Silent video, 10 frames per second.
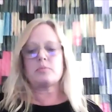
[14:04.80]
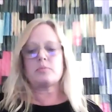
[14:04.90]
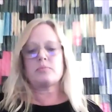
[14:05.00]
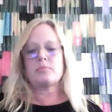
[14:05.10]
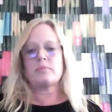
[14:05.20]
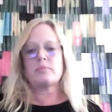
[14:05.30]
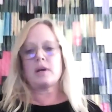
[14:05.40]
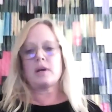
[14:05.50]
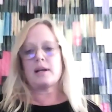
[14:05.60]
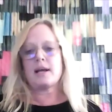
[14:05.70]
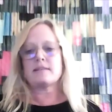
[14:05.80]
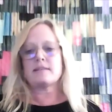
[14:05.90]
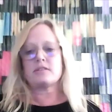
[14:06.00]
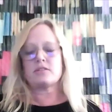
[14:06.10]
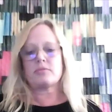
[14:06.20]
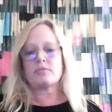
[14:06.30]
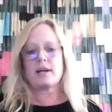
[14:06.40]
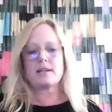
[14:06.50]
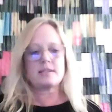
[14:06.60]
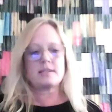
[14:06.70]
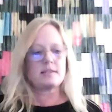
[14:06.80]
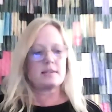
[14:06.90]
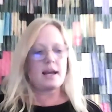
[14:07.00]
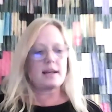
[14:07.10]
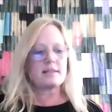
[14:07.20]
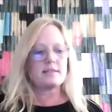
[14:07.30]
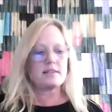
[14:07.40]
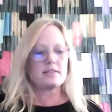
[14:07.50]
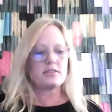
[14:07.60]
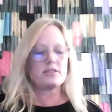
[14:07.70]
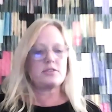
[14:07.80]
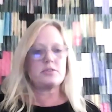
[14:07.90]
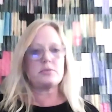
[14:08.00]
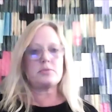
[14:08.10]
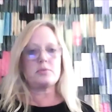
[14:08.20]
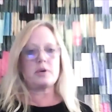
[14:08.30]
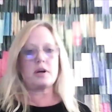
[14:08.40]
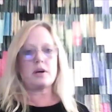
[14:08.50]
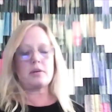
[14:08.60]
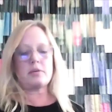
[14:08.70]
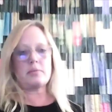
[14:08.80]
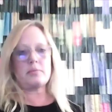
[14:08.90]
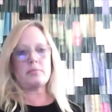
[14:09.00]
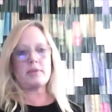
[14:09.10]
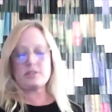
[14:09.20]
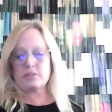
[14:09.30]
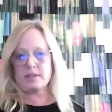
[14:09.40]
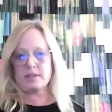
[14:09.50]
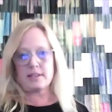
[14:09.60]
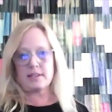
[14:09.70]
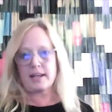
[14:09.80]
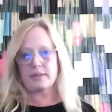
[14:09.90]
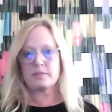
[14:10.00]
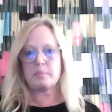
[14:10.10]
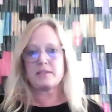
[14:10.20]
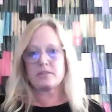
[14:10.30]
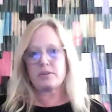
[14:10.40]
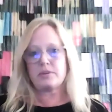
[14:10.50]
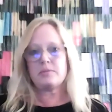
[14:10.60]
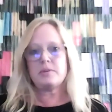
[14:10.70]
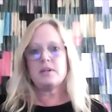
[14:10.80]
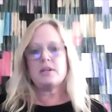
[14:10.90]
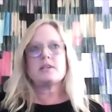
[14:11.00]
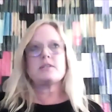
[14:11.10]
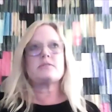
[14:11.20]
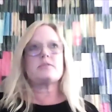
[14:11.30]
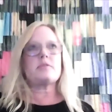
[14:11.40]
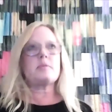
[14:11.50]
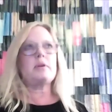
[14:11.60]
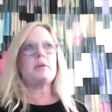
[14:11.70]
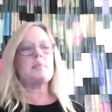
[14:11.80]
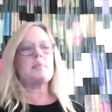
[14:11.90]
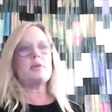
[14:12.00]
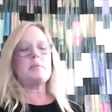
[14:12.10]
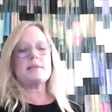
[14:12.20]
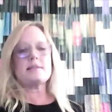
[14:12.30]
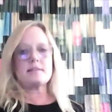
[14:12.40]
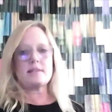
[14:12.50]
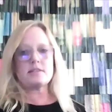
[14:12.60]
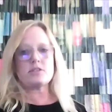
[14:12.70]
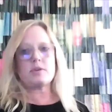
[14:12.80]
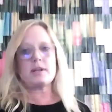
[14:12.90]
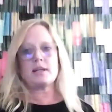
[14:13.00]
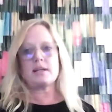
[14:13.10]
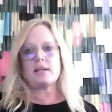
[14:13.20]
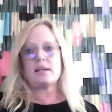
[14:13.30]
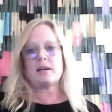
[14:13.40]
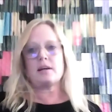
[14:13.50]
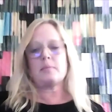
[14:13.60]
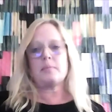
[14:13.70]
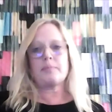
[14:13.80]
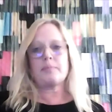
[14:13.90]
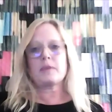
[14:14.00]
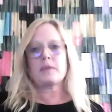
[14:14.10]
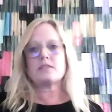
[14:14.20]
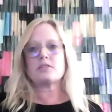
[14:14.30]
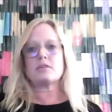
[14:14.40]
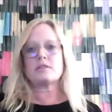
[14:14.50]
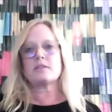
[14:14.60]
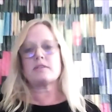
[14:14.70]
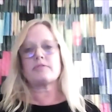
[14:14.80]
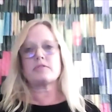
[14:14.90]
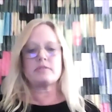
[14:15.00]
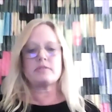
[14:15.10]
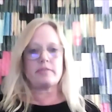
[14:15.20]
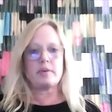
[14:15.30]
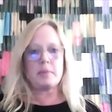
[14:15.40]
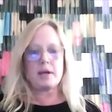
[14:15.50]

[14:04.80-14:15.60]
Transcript: that also kind of has a direct access to our restaurant, the Lighthouse Bistro. So the Building Employment Success Training starts the first of every month.